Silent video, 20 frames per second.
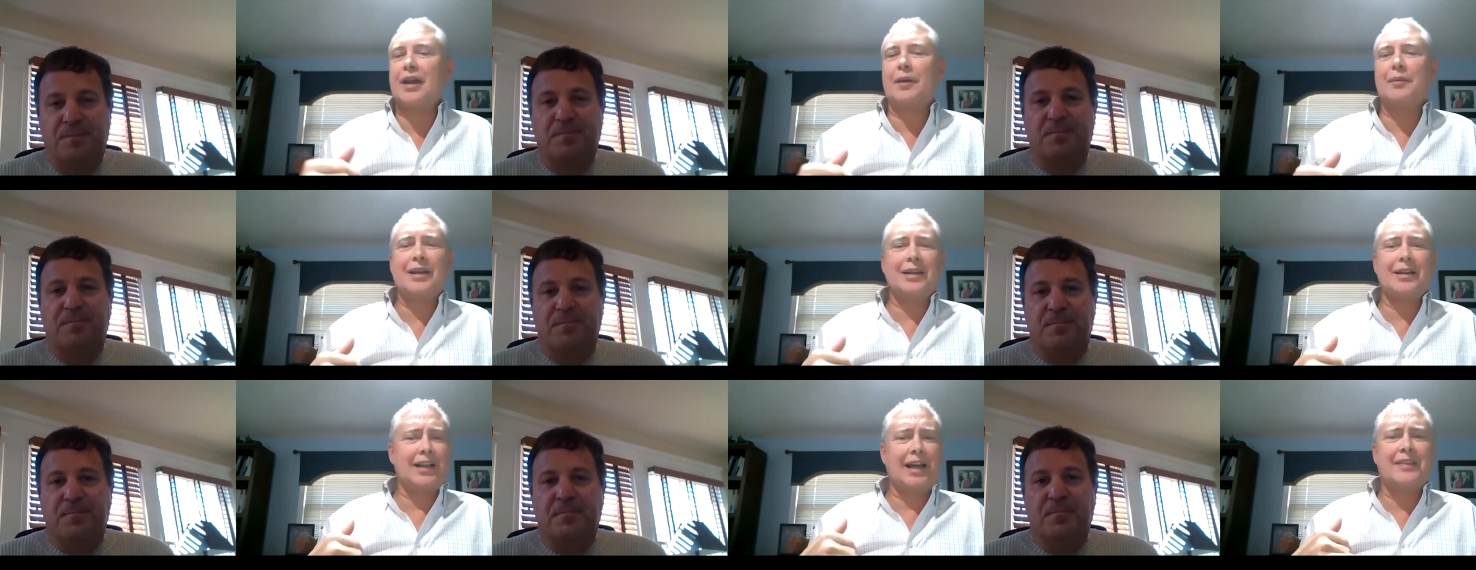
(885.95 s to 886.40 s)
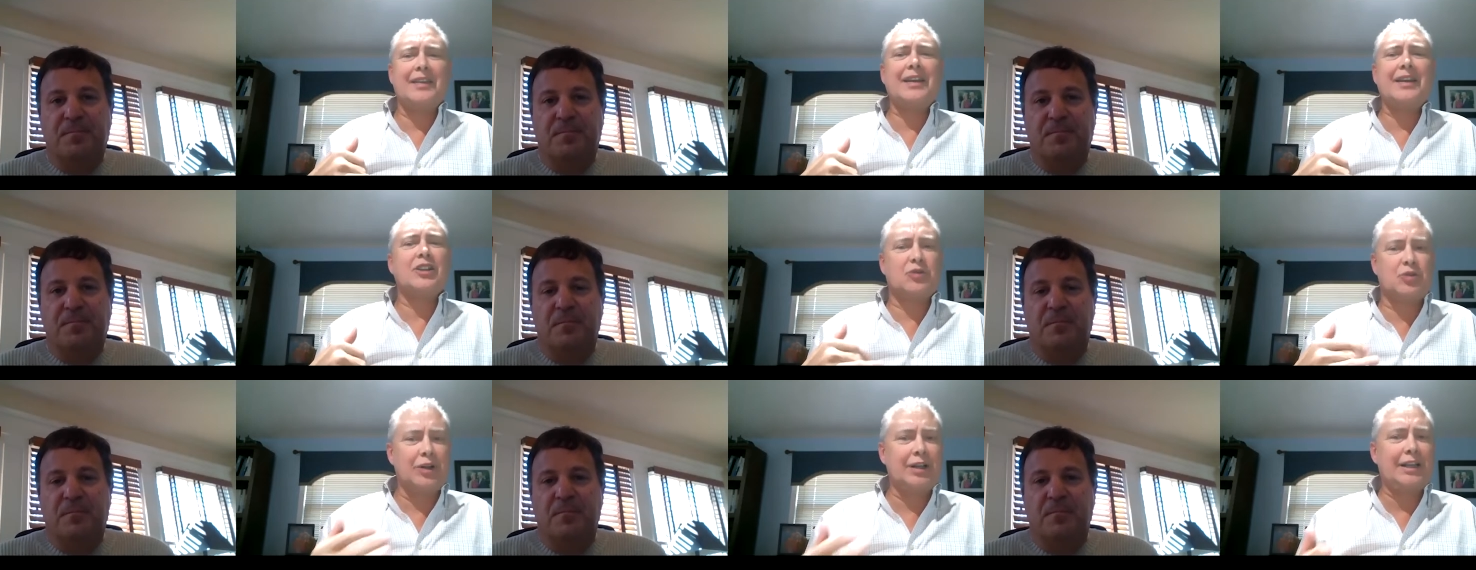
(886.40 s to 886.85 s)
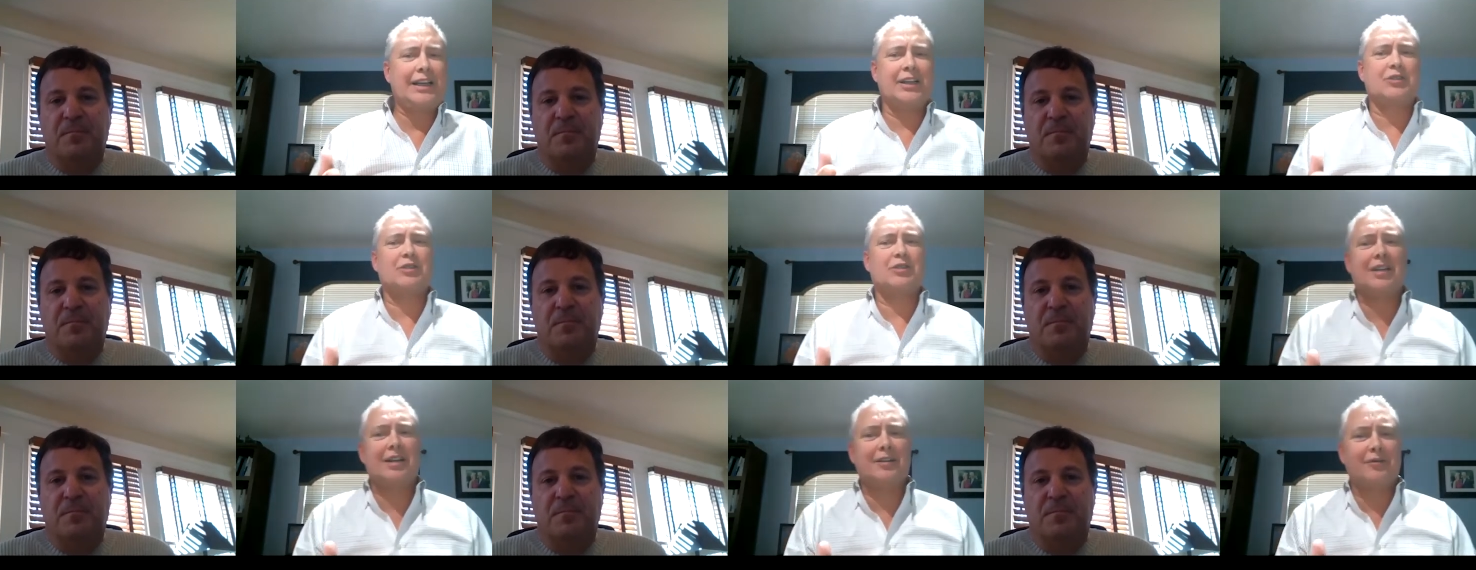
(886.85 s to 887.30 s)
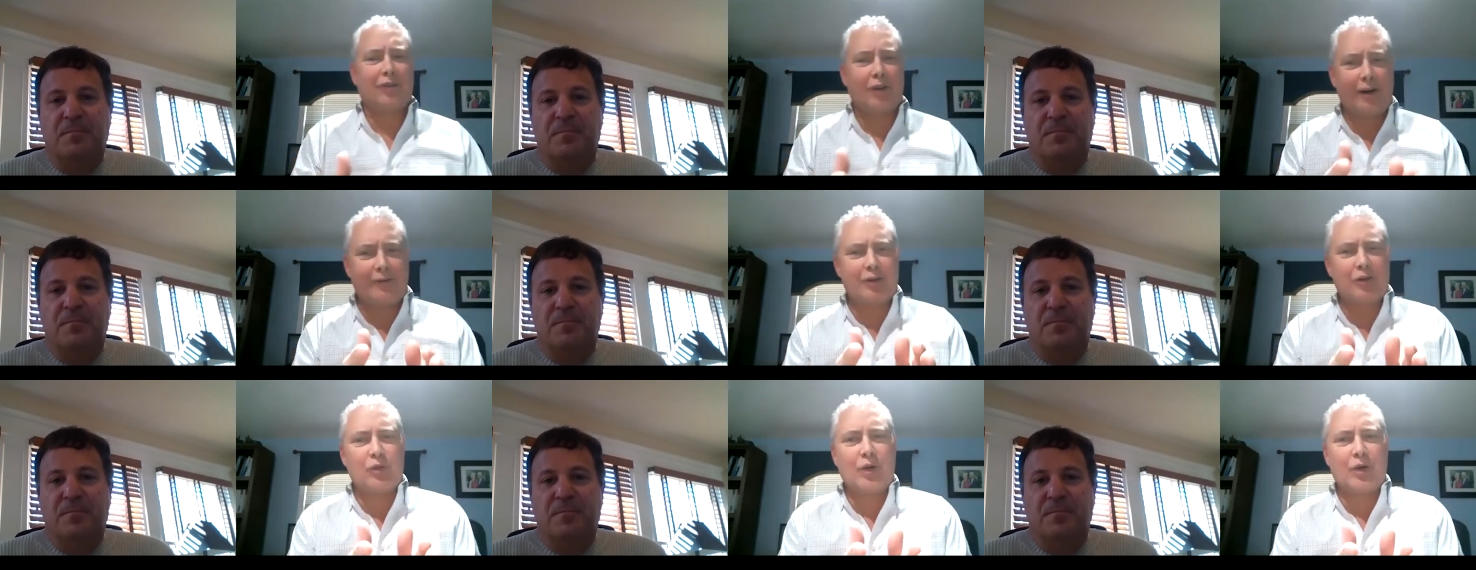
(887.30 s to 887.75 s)
Speaker 1: I mean, I think it's really interesting for
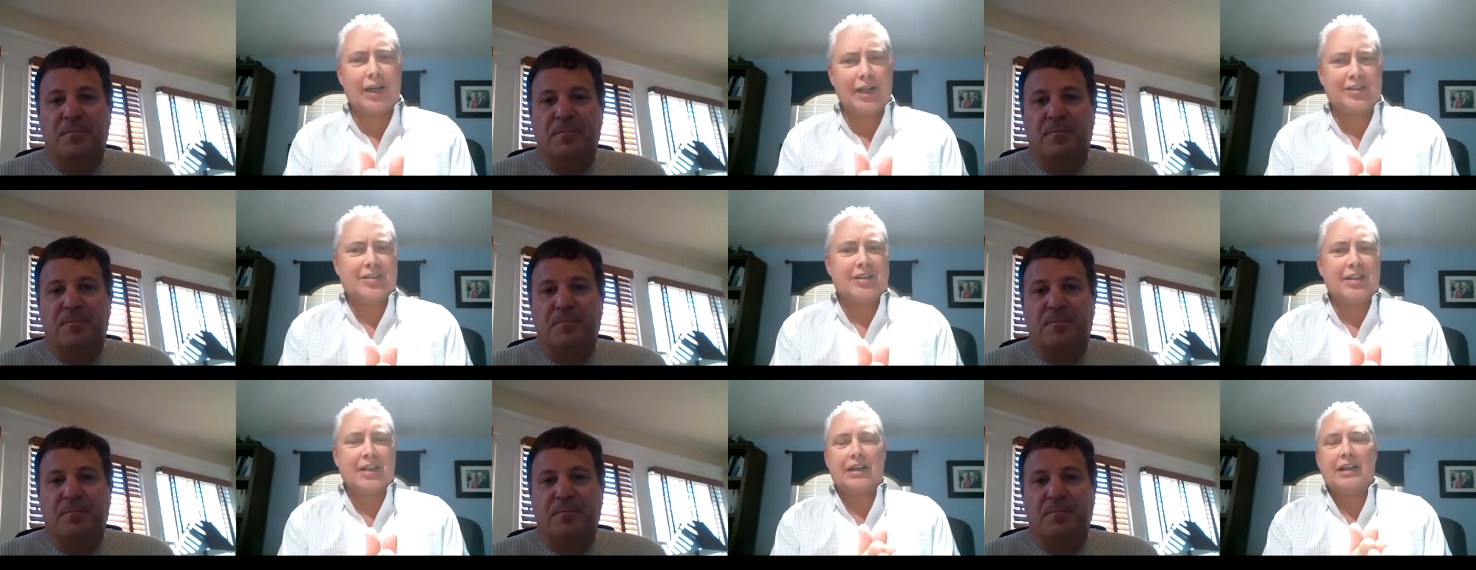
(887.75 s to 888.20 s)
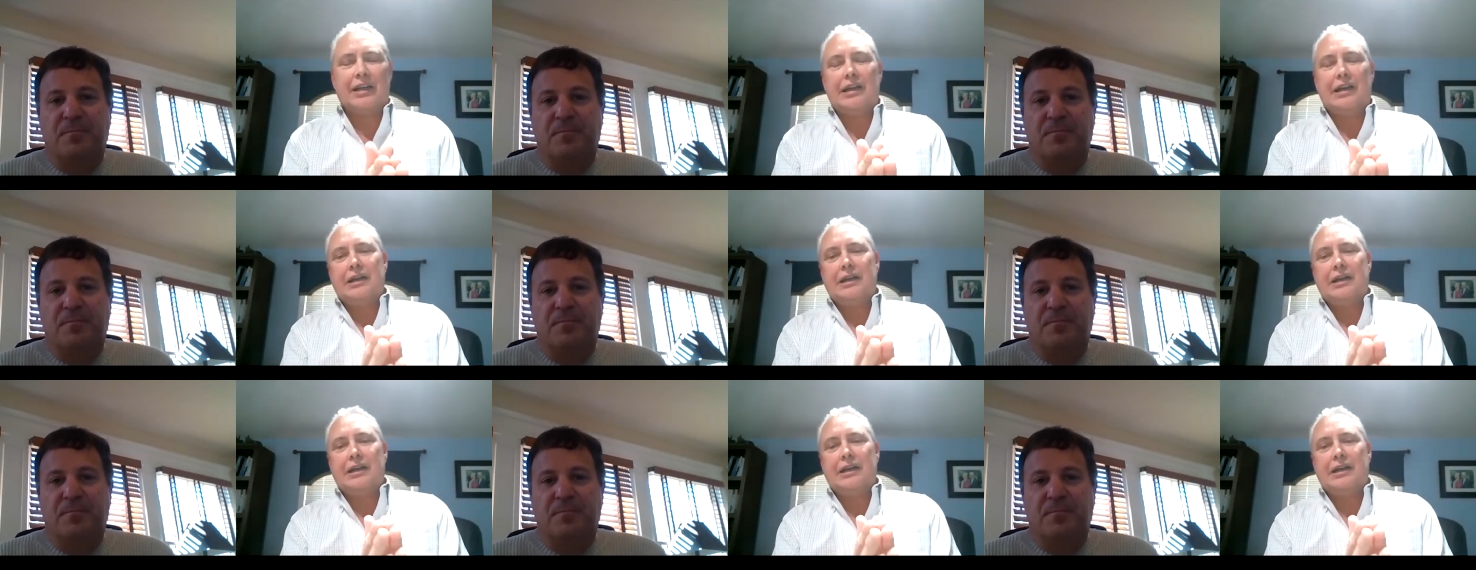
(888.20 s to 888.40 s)
everyone listening.